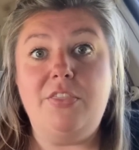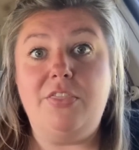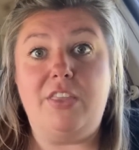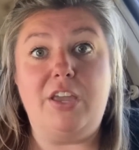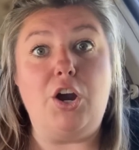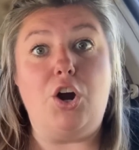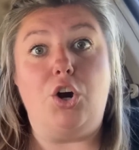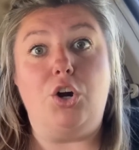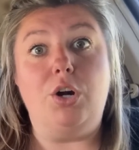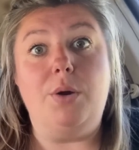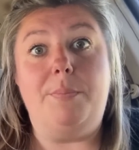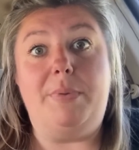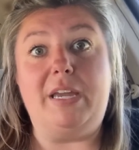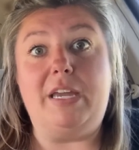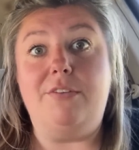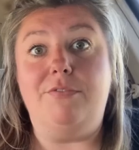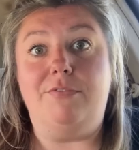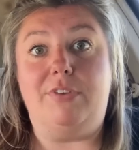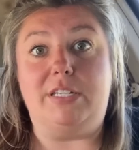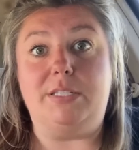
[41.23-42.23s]
They are a big
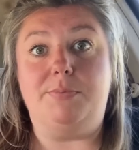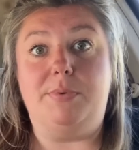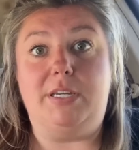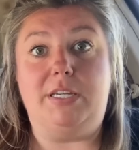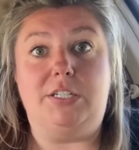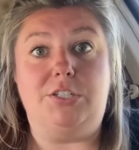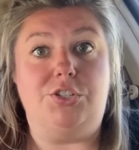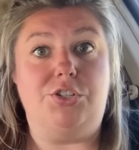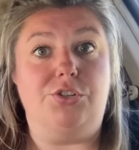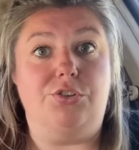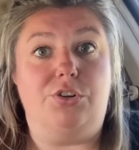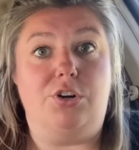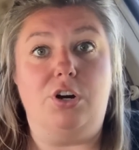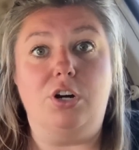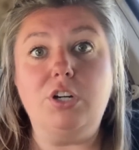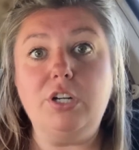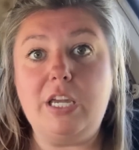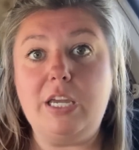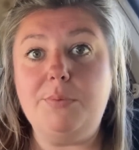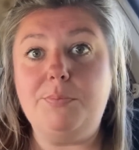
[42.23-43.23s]
investment into your
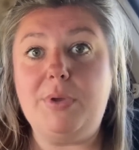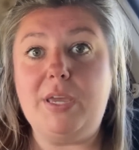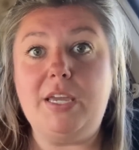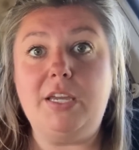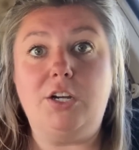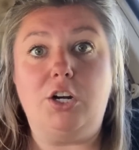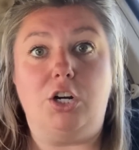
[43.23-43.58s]
car camping,